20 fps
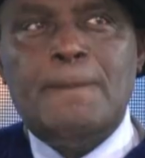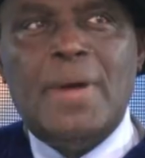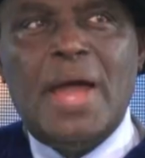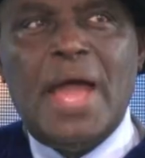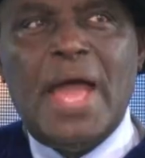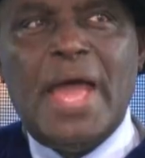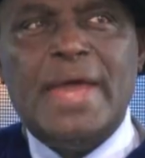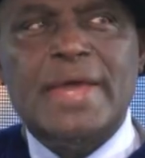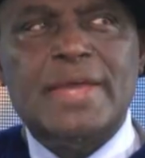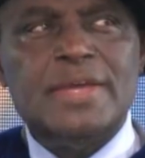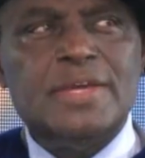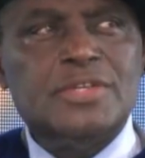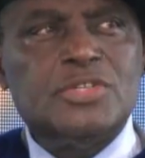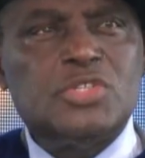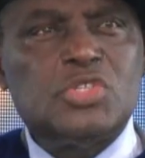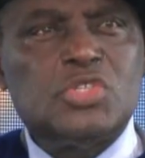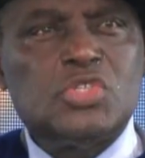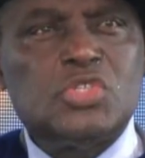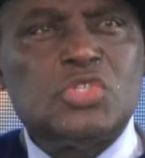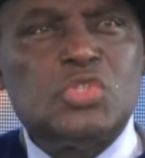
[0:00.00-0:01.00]
I
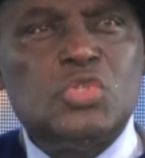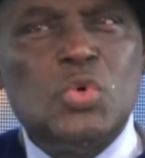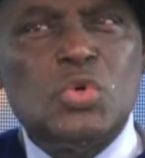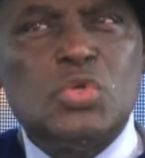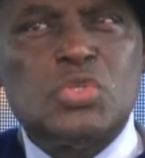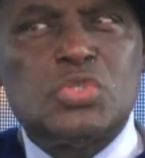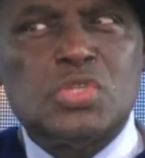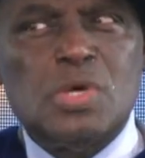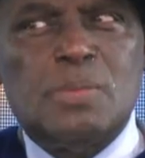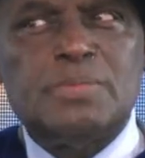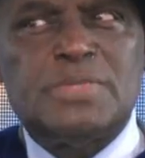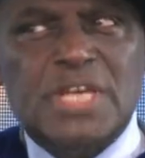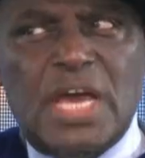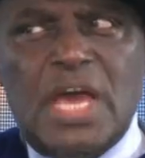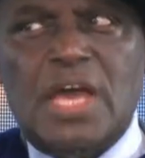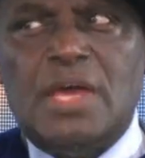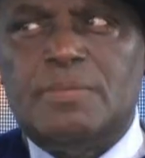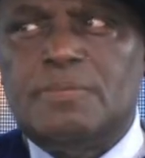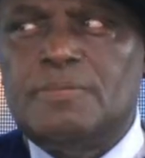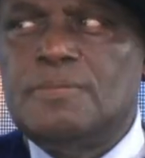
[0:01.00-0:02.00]
took some
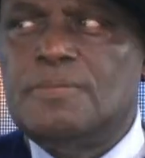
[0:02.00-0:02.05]
time